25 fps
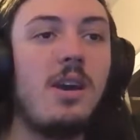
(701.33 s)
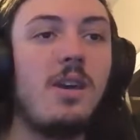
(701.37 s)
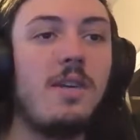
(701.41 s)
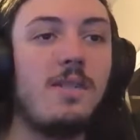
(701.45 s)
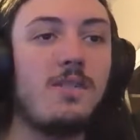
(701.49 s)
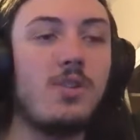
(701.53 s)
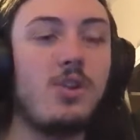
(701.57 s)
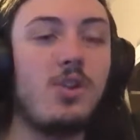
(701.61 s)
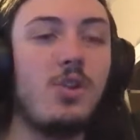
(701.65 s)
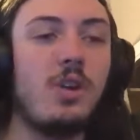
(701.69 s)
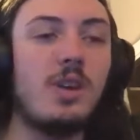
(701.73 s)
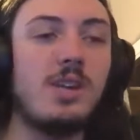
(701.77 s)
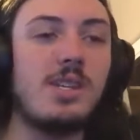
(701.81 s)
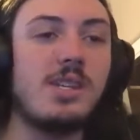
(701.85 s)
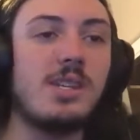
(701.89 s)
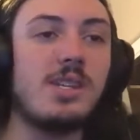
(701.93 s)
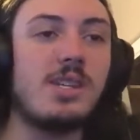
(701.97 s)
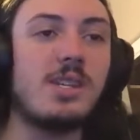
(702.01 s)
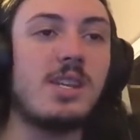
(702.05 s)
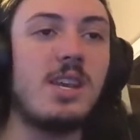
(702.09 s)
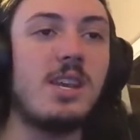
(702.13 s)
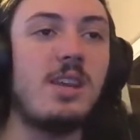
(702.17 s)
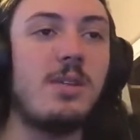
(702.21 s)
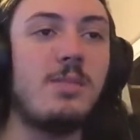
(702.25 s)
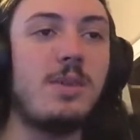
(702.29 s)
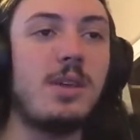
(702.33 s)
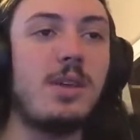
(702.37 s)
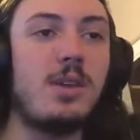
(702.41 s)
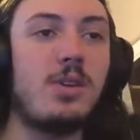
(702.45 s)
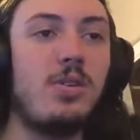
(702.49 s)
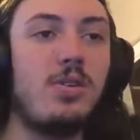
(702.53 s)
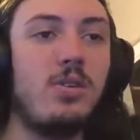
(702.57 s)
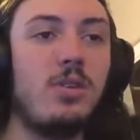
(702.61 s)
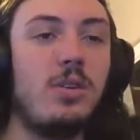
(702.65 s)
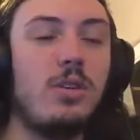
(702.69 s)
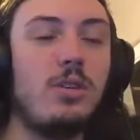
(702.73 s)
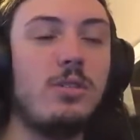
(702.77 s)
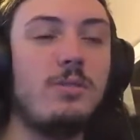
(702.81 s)
Of course it's gonna be
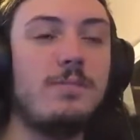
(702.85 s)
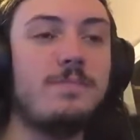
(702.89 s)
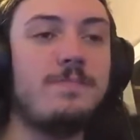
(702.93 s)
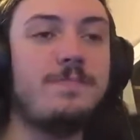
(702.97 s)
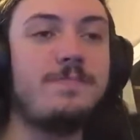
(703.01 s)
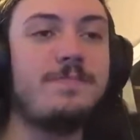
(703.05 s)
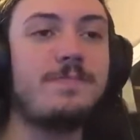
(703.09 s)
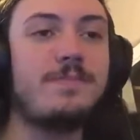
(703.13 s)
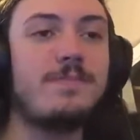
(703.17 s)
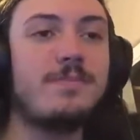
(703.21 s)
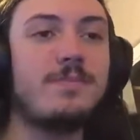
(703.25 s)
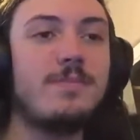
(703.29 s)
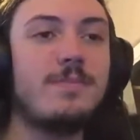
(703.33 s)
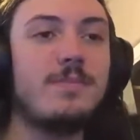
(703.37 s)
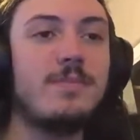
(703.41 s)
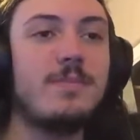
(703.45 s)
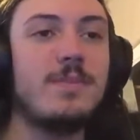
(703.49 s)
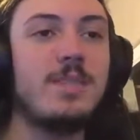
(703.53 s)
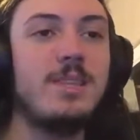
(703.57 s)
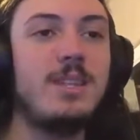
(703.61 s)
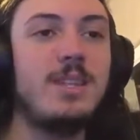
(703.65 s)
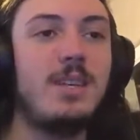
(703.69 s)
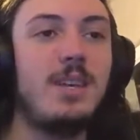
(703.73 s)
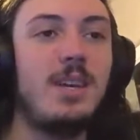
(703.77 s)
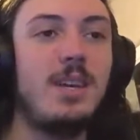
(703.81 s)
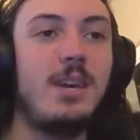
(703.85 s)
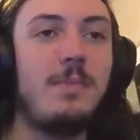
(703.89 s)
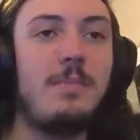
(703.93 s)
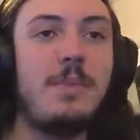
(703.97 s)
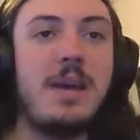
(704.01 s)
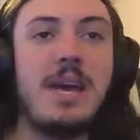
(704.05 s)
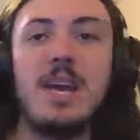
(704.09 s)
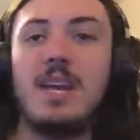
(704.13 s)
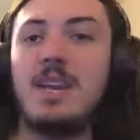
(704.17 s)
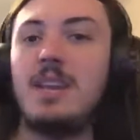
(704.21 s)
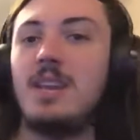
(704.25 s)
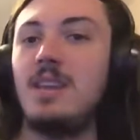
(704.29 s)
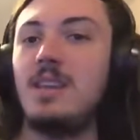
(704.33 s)
cool.
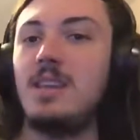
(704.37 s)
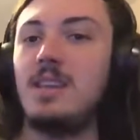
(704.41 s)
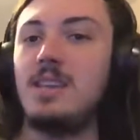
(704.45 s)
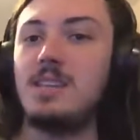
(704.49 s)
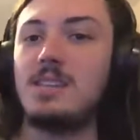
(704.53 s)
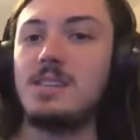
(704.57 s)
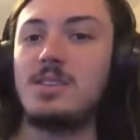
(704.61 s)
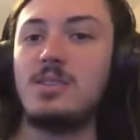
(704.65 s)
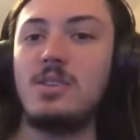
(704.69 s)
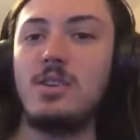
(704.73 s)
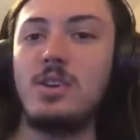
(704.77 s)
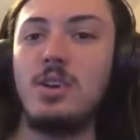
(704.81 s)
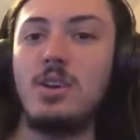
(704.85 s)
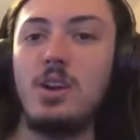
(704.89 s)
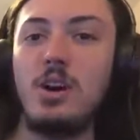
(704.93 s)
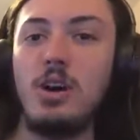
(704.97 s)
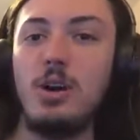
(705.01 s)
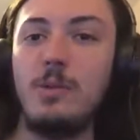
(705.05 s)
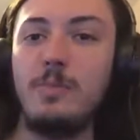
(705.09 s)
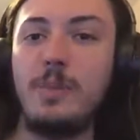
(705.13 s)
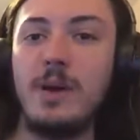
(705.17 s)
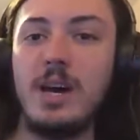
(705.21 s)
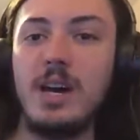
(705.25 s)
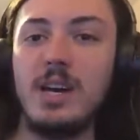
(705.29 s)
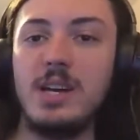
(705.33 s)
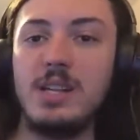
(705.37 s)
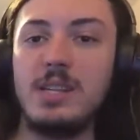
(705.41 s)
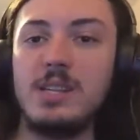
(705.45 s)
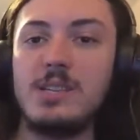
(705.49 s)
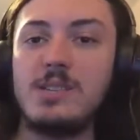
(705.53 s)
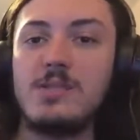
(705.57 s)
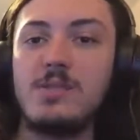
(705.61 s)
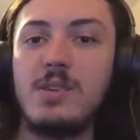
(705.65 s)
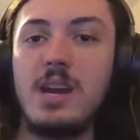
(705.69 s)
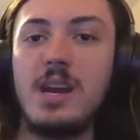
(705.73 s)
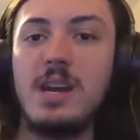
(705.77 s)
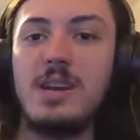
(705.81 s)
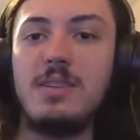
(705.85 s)
Ben and his good old
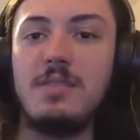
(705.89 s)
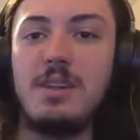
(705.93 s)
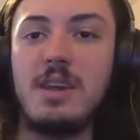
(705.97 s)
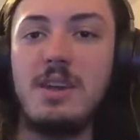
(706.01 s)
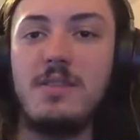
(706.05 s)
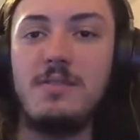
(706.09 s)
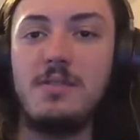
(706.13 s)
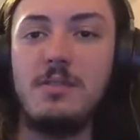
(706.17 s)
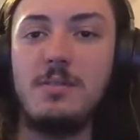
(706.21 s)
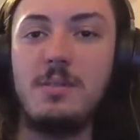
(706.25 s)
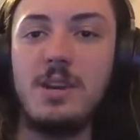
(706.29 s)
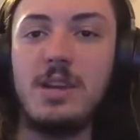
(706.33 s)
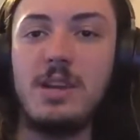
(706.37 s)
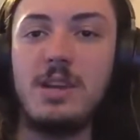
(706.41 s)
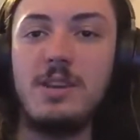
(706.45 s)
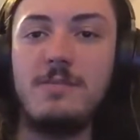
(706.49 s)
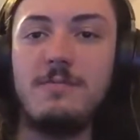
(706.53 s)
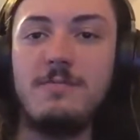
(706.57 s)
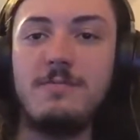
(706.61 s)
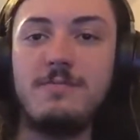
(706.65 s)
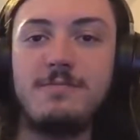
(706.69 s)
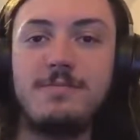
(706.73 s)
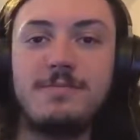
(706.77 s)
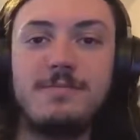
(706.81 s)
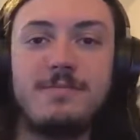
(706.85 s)
puns, right, everybody?